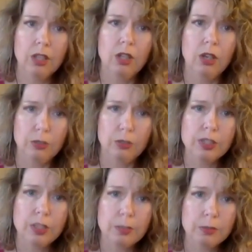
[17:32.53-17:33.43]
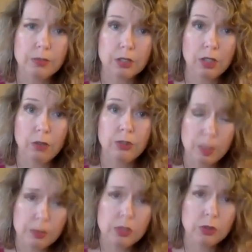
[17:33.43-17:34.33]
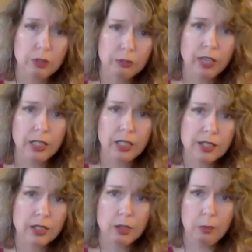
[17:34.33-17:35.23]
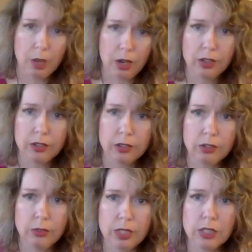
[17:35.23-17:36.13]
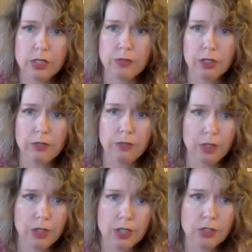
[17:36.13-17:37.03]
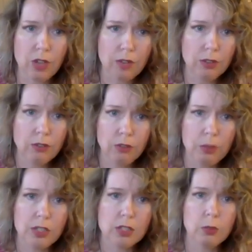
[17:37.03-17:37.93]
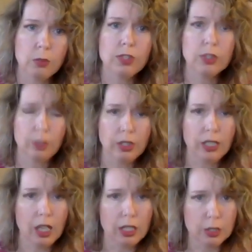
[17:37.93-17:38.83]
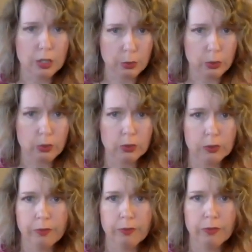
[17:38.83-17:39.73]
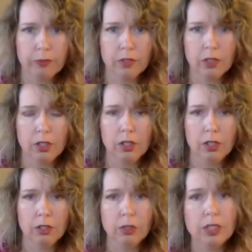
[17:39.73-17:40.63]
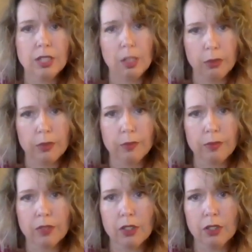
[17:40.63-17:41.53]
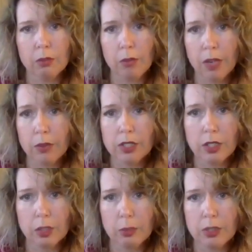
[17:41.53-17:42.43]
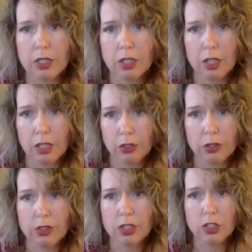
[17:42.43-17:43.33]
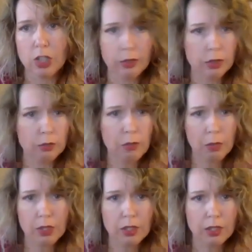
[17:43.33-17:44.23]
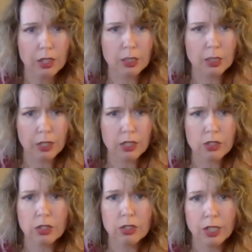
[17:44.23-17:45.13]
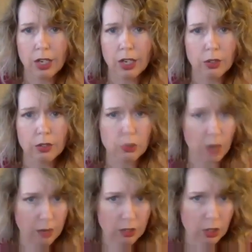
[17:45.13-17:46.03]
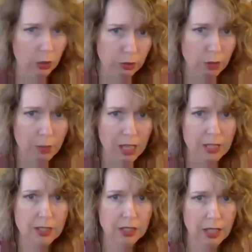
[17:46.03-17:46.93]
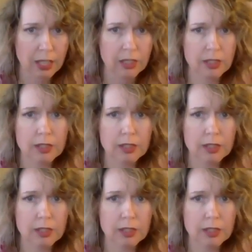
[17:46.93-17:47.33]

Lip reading: Over subsequent Friday nights at the bar, the reasons for their various driving phobias will slowly unspool. For example, Myra's therapist unearths a childhood memory that explains her terror of driving over a man's legs.